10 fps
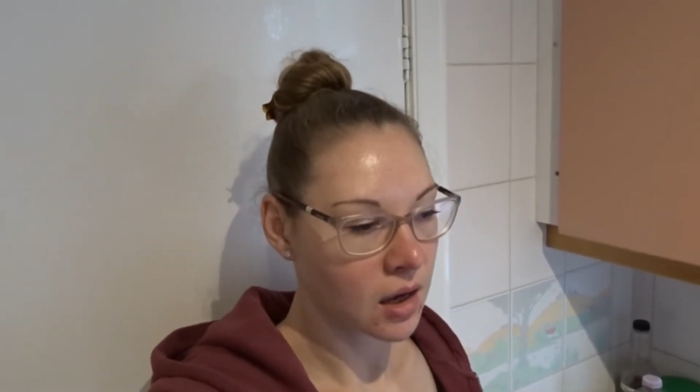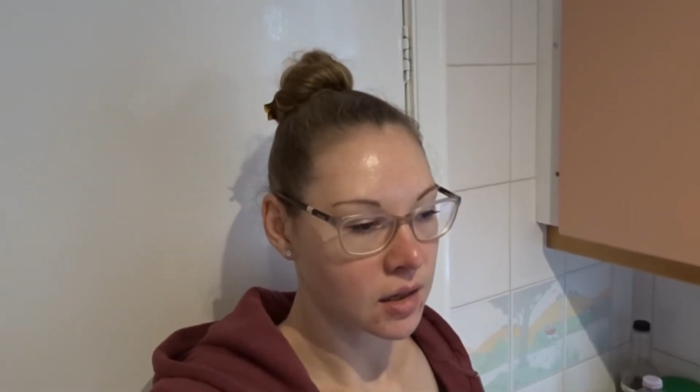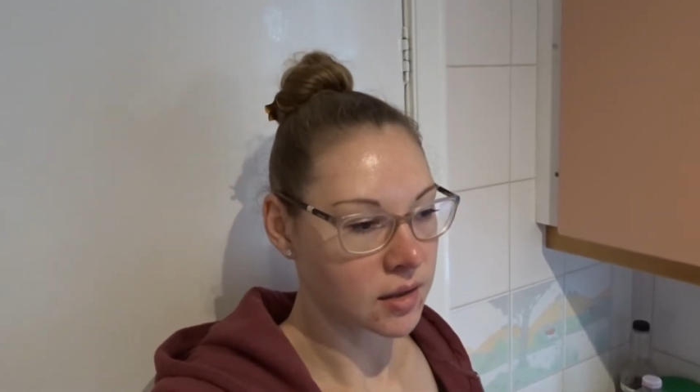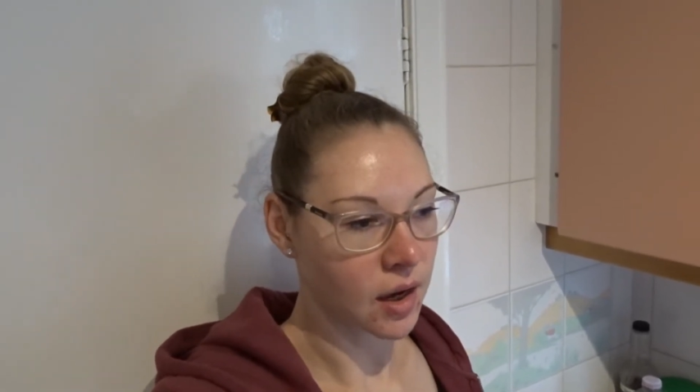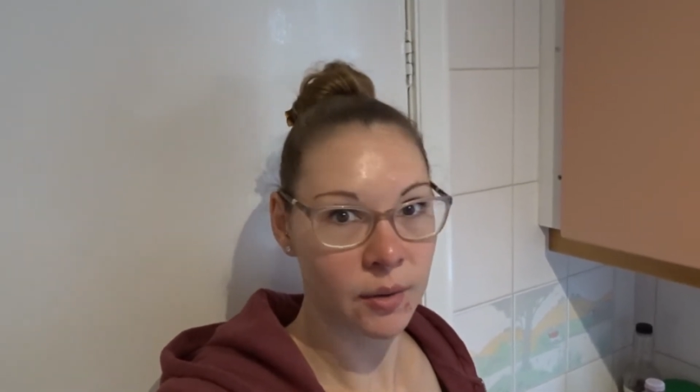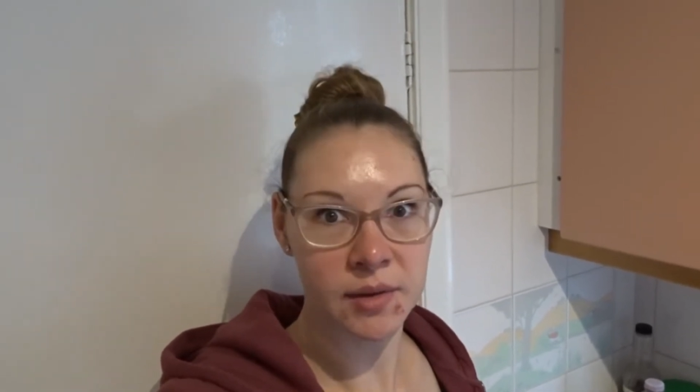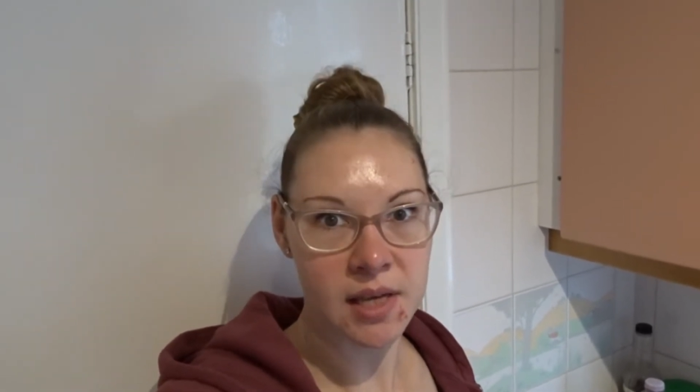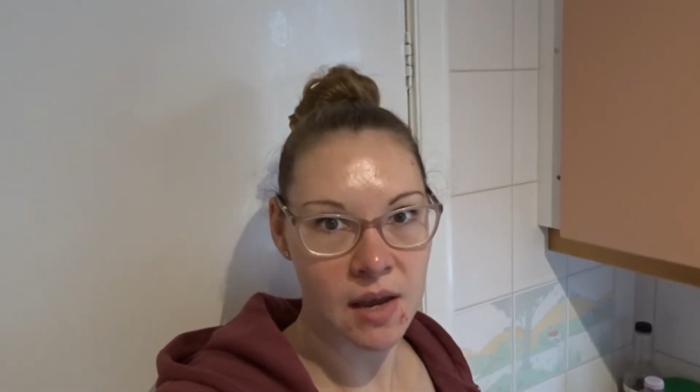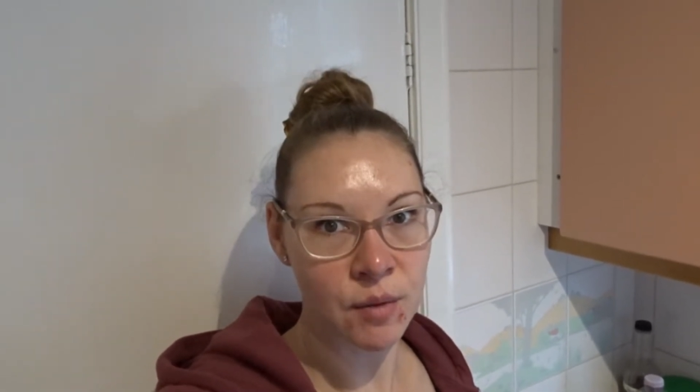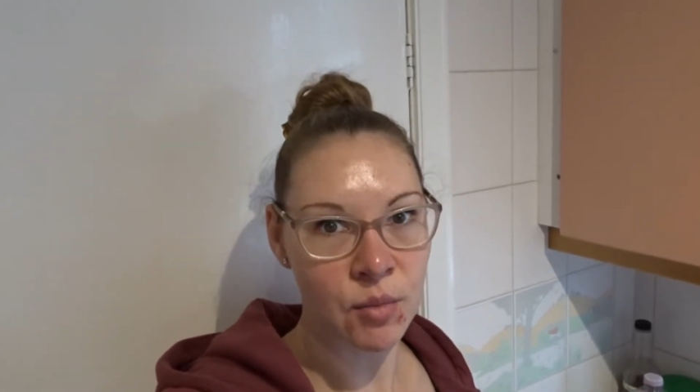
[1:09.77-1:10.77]
So
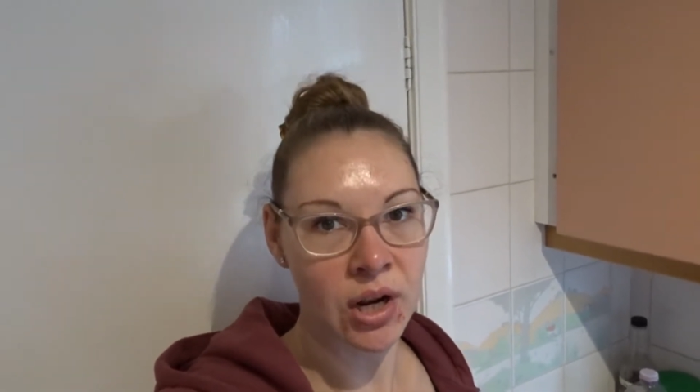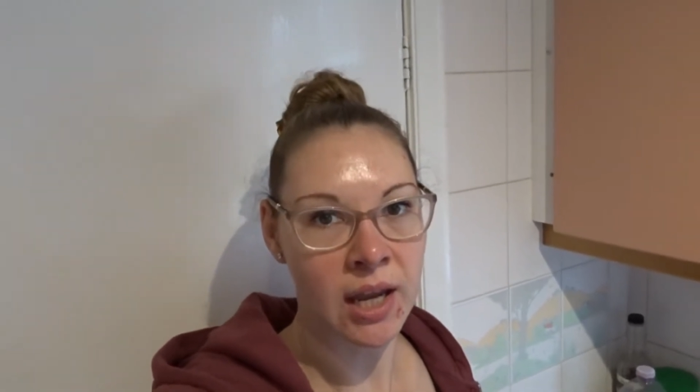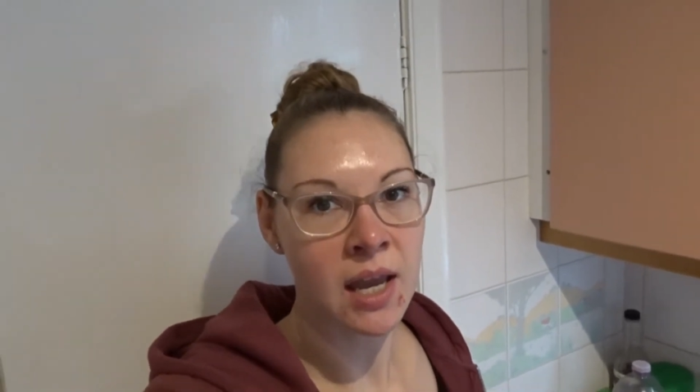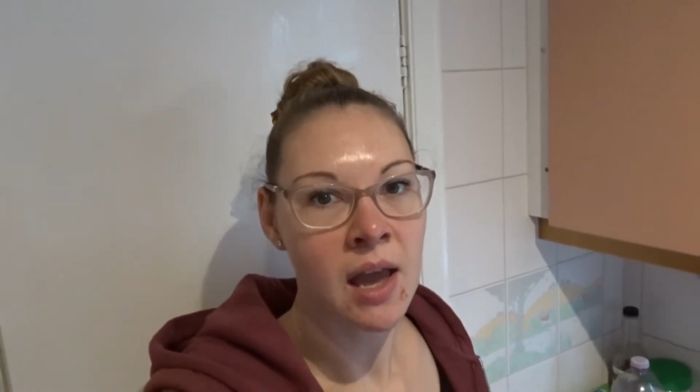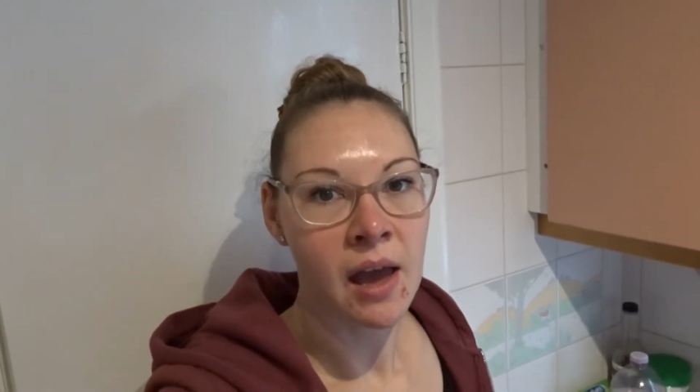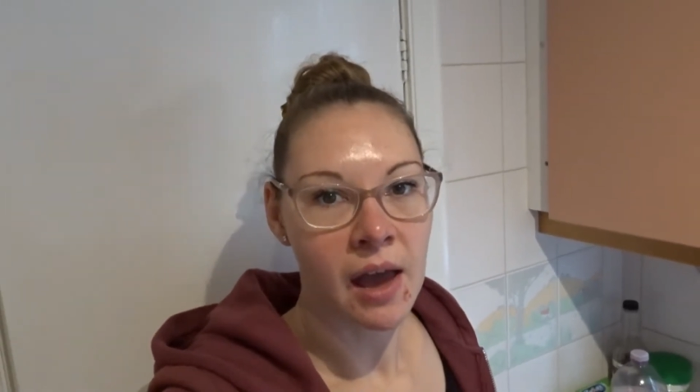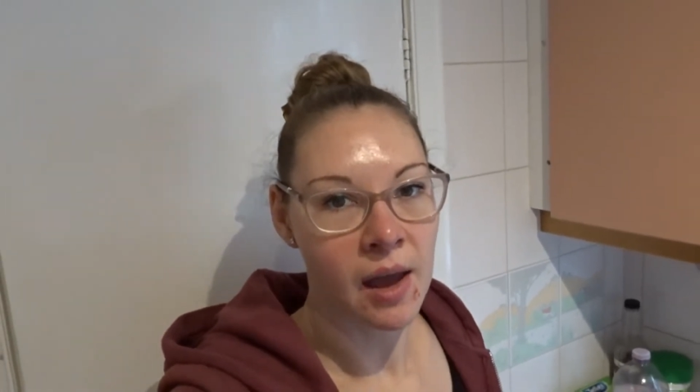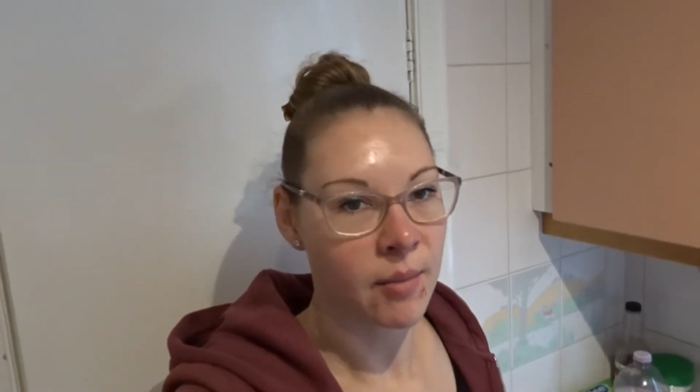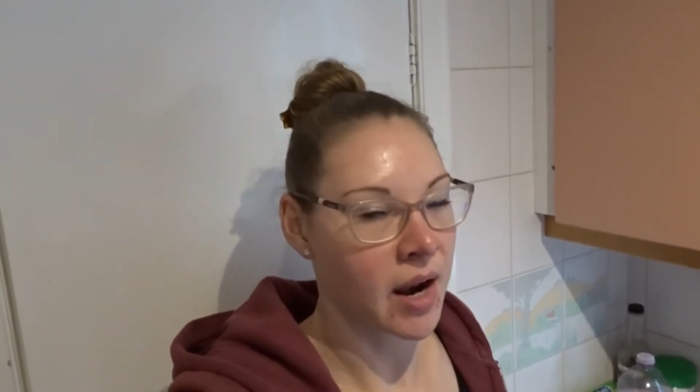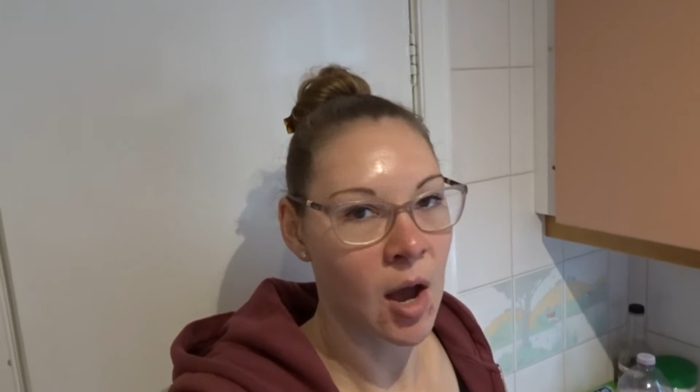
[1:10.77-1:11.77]
saving money,
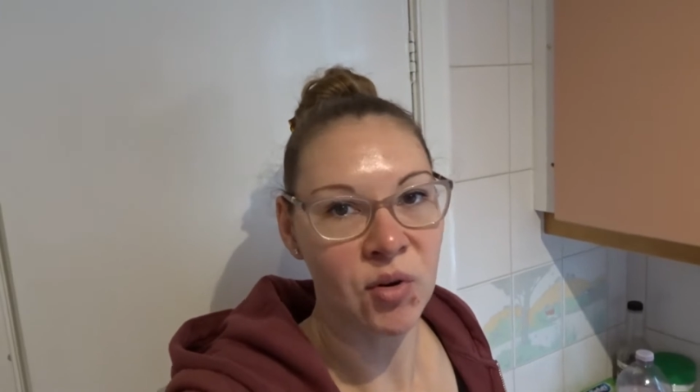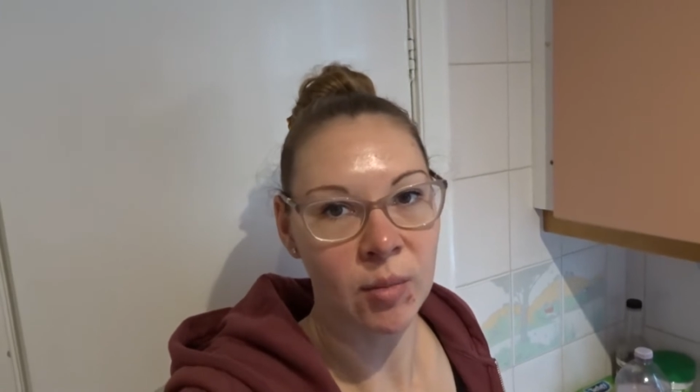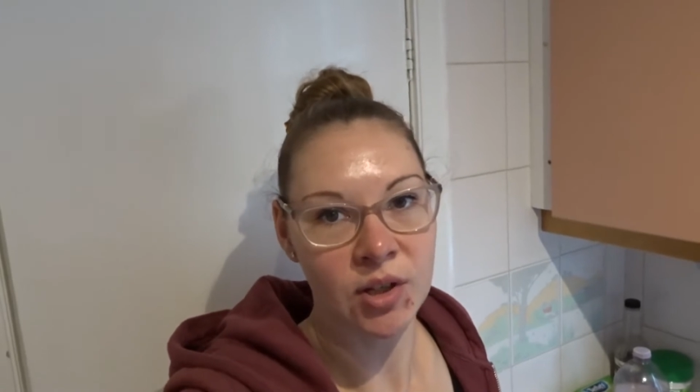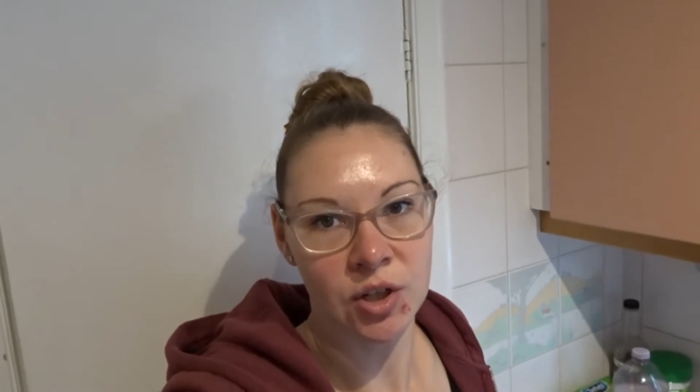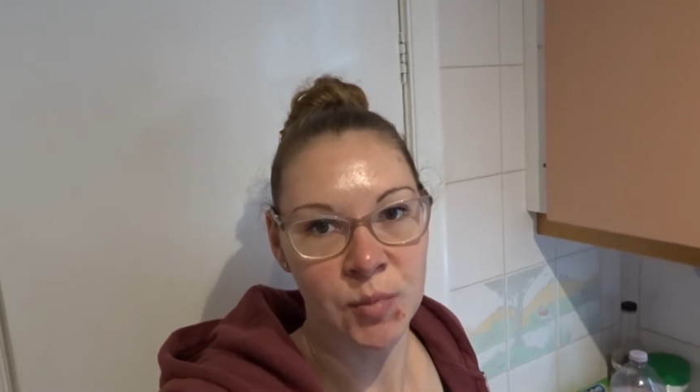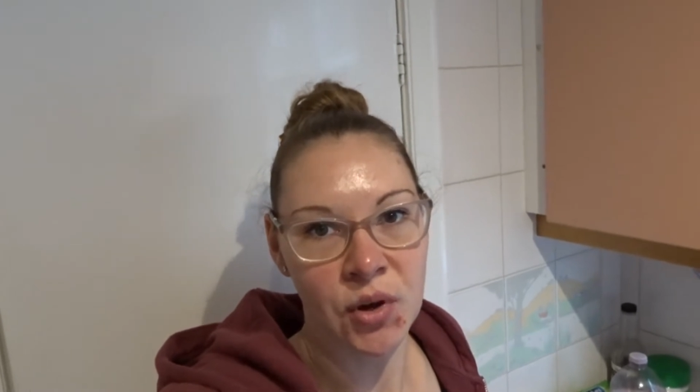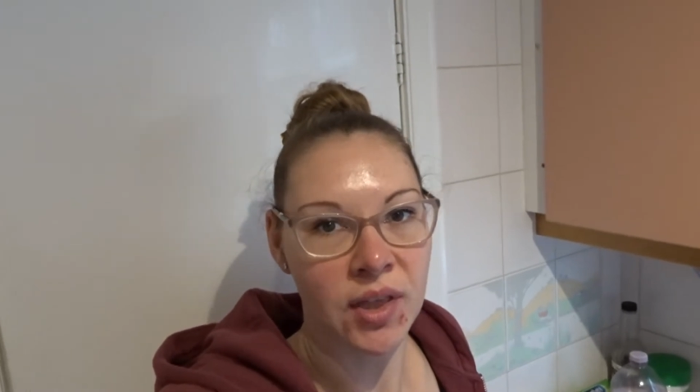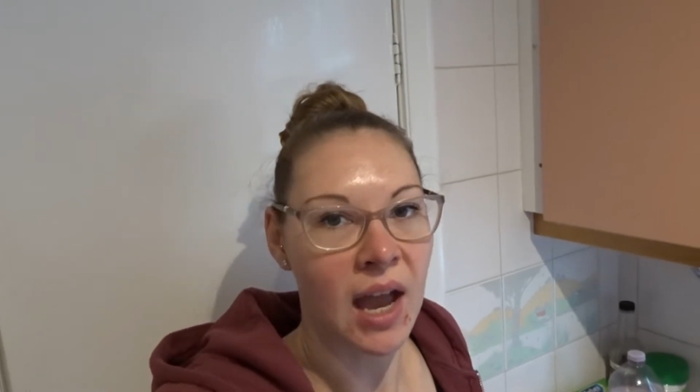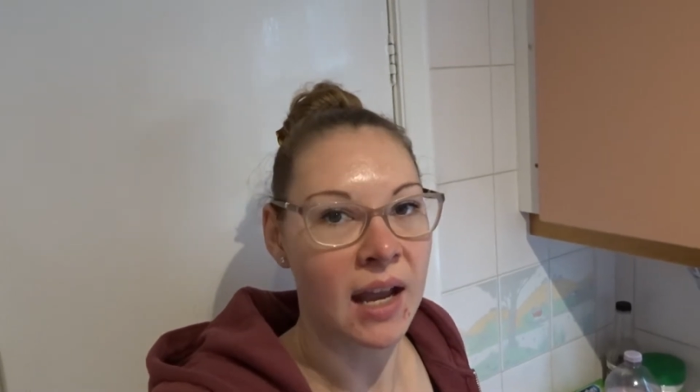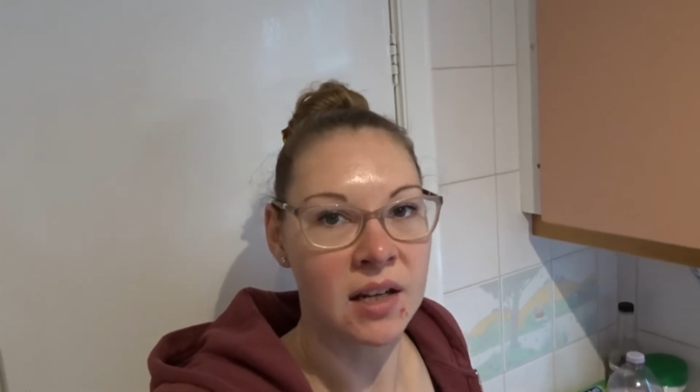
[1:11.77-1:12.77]
and I'll probably just put that